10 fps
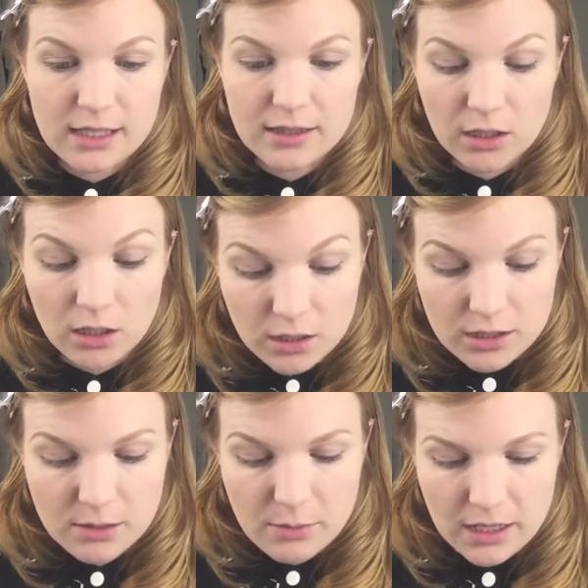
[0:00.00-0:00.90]
take the
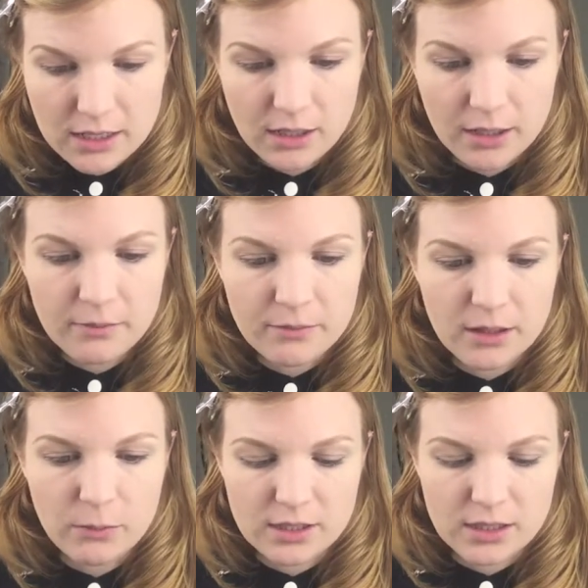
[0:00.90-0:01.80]
longest amount of time,
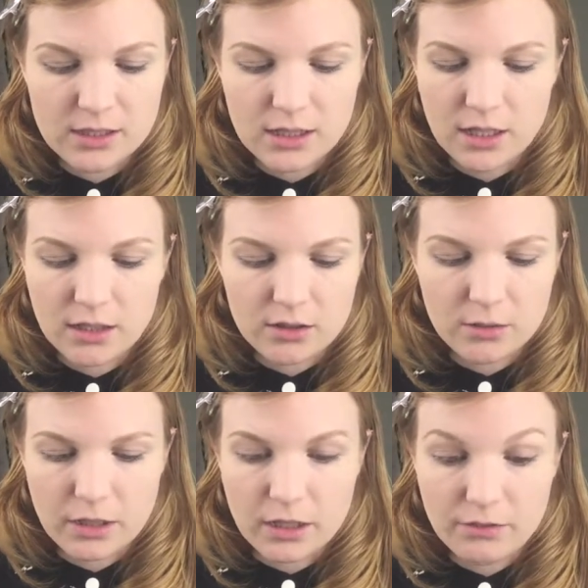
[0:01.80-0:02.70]
and once I start, I
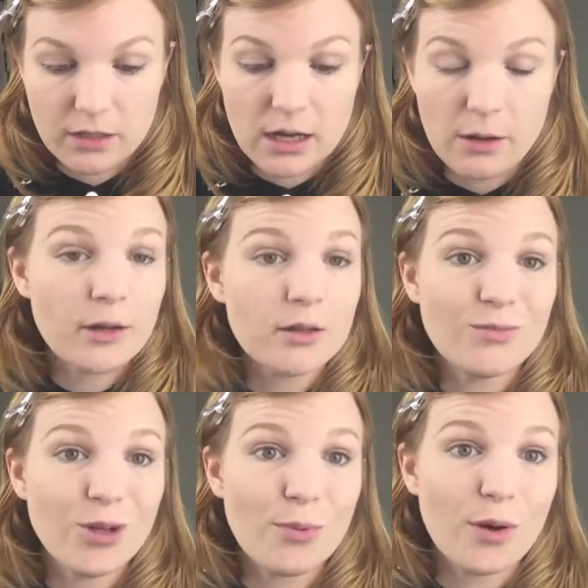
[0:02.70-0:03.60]
could be there for an hour,
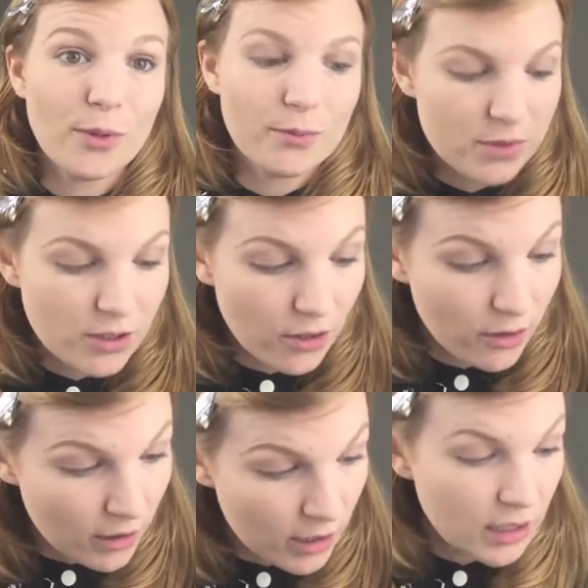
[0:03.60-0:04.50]
no problem. So,
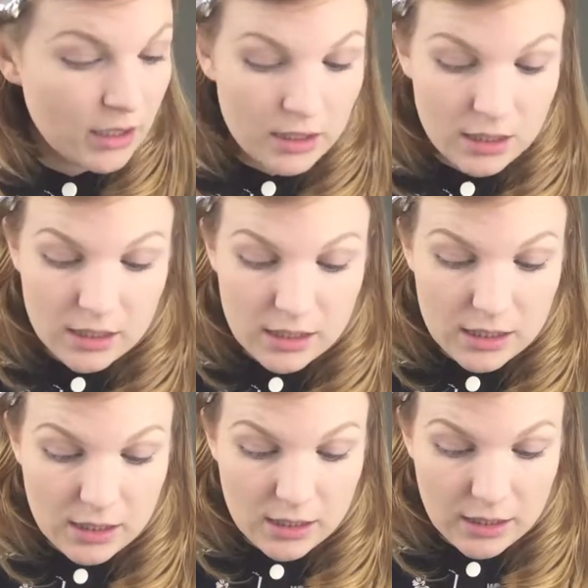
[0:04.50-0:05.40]

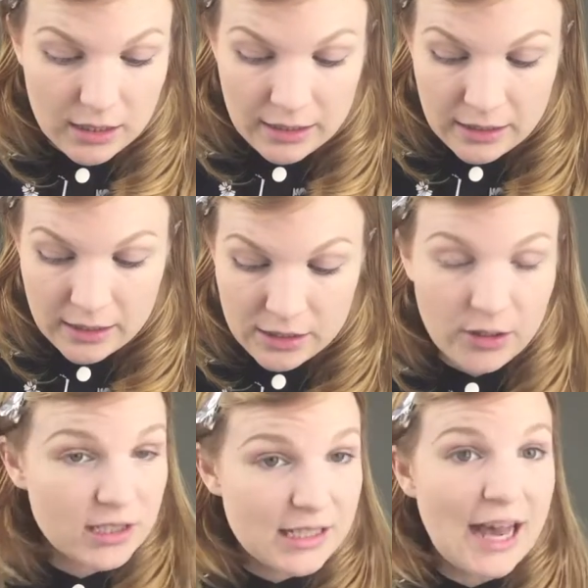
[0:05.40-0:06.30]
you know,
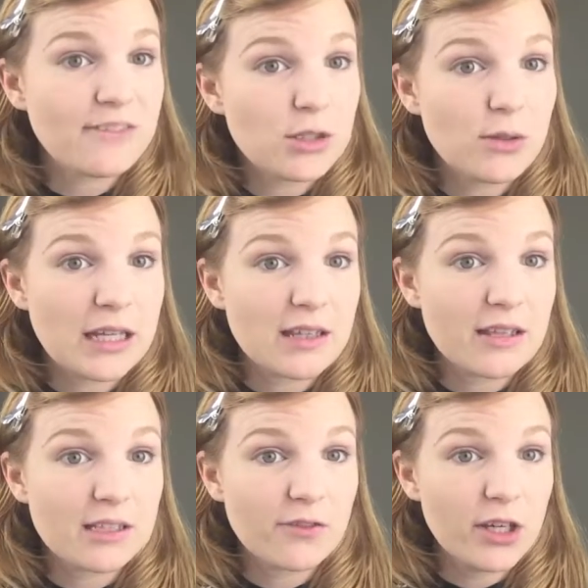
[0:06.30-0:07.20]
I just have to do other
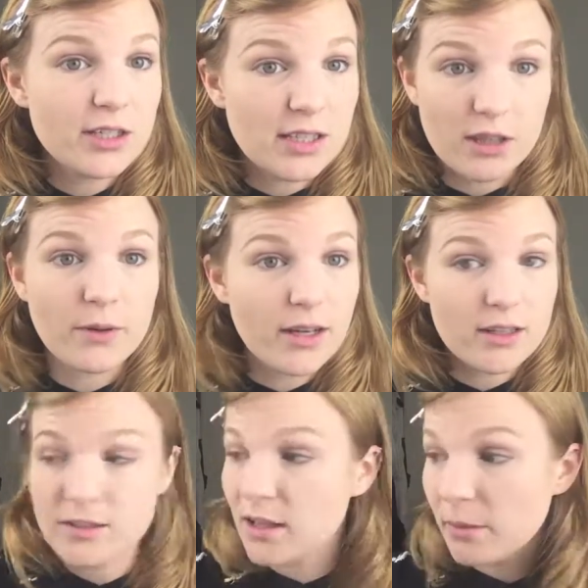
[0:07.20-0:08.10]
things first,
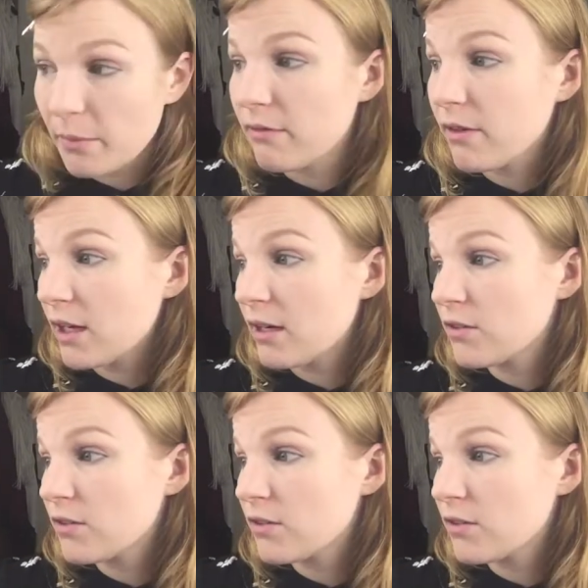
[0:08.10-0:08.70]
otherwise I may run out of